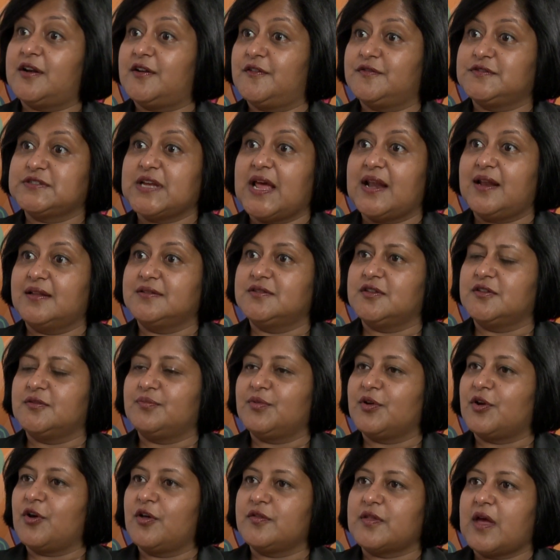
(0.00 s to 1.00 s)
of challenges
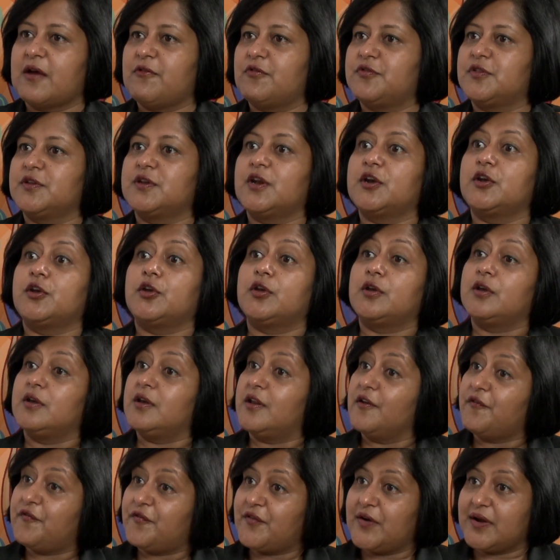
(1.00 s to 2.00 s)
because I was in a
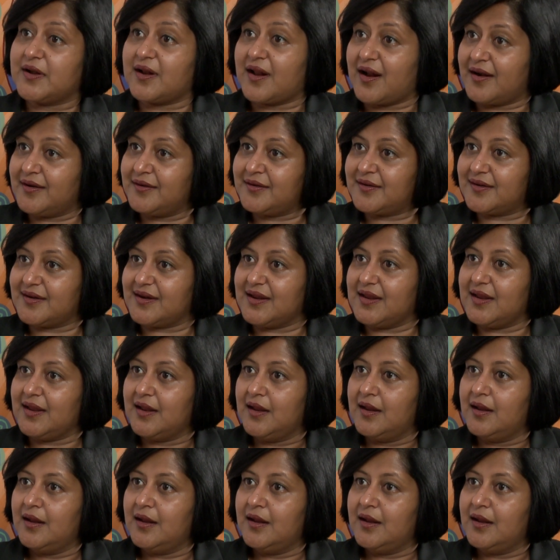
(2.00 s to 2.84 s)
different country